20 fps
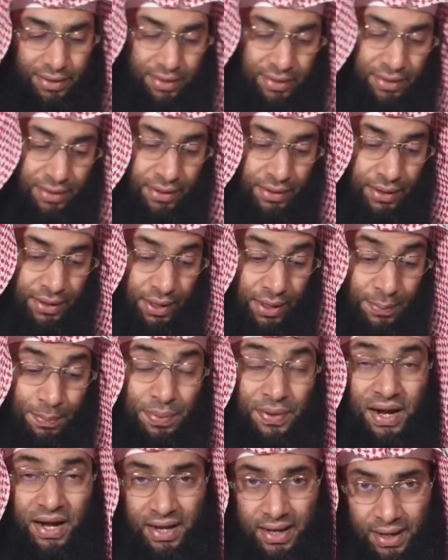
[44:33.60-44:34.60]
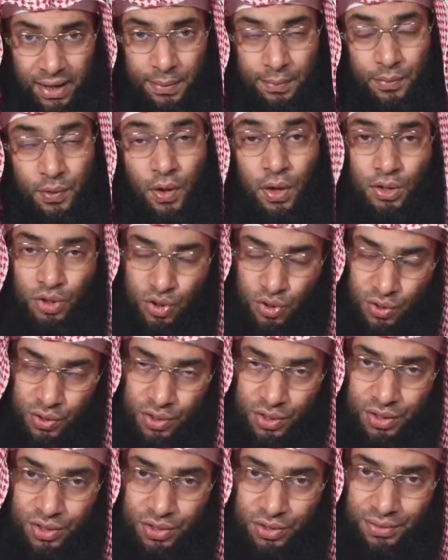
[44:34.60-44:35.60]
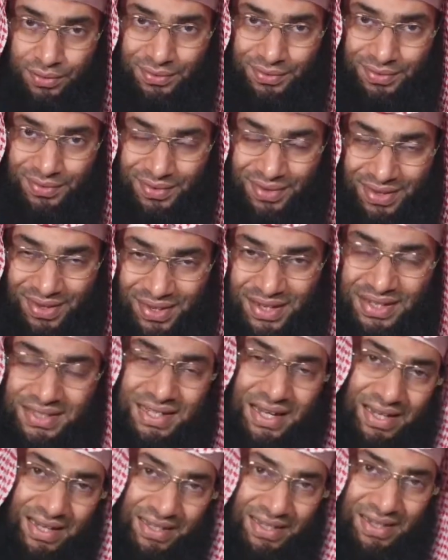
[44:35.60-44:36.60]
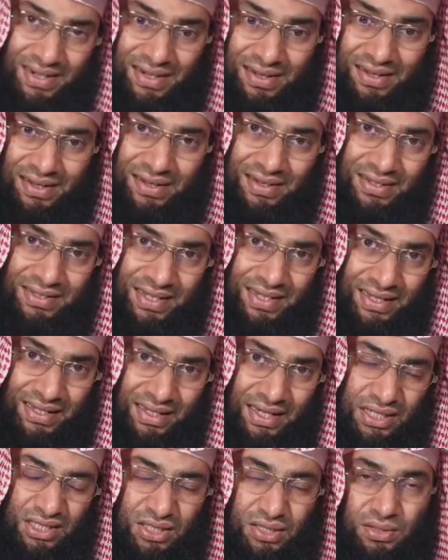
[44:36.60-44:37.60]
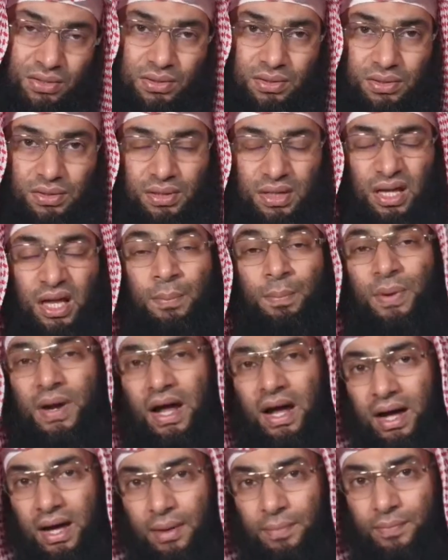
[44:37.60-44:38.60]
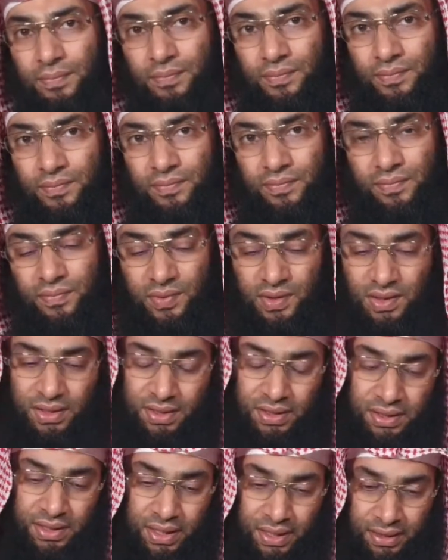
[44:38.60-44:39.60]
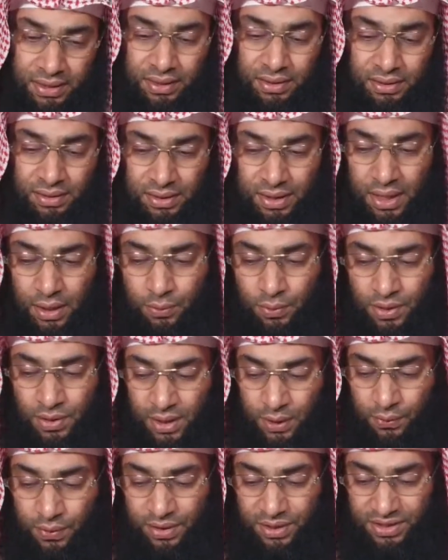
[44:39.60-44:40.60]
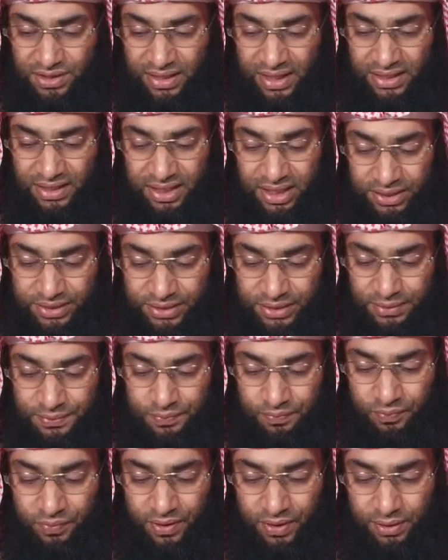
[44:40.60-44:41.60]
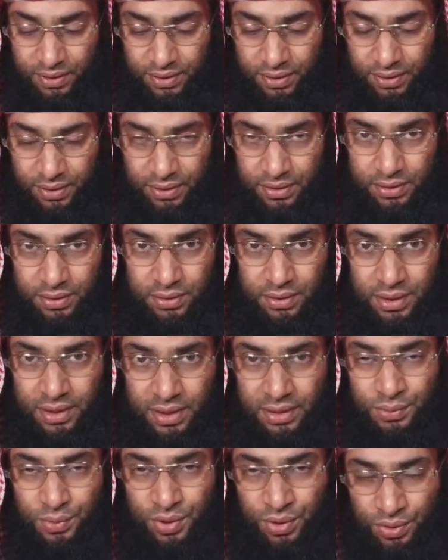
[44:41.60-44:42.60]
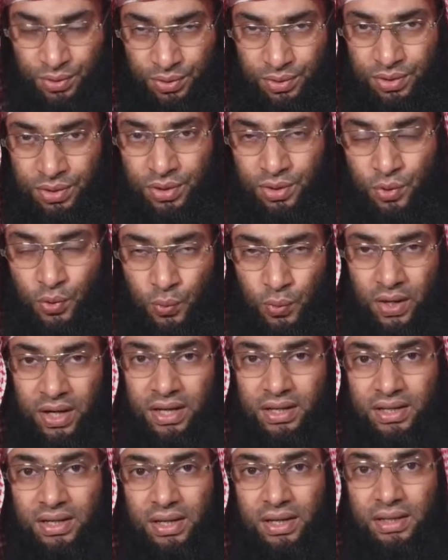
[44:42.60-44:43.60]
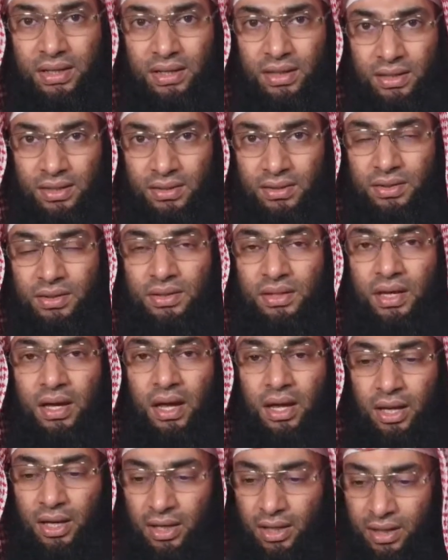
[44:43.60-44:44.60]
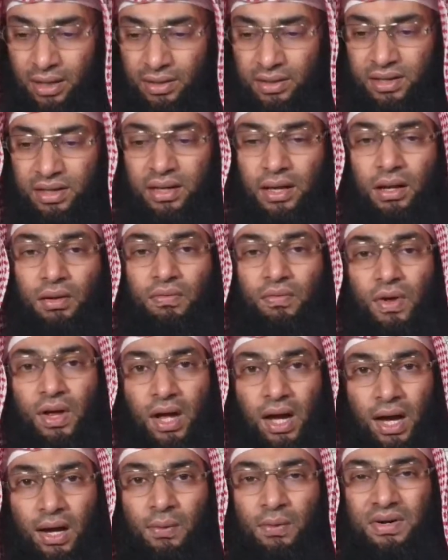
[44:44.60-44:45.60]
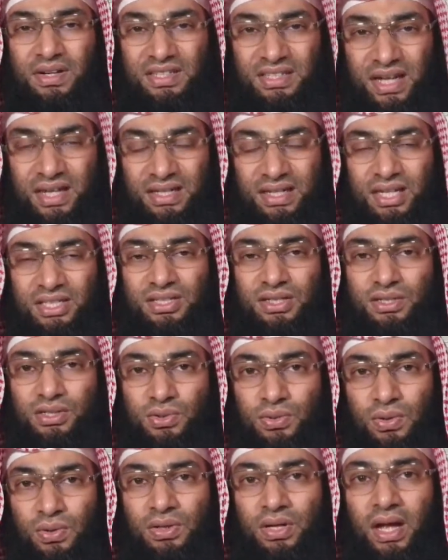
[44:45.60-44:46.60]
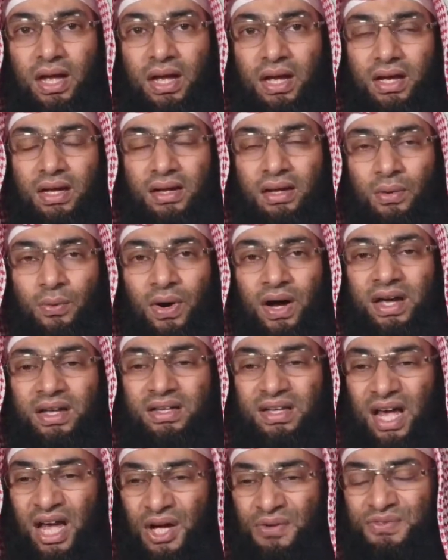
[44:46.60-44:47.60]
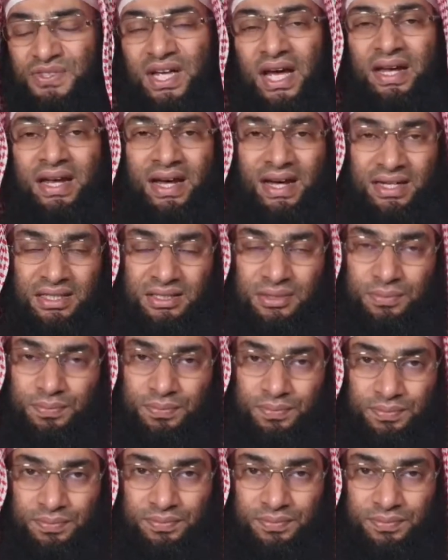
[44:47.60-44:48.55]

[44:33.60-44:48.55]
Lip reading: Ibrahim also, there is another recitation, Ibrahim. Now in our recitation, in Kuwait, here in the Gulf, our recitation is called Riwayat Hafs an Asim.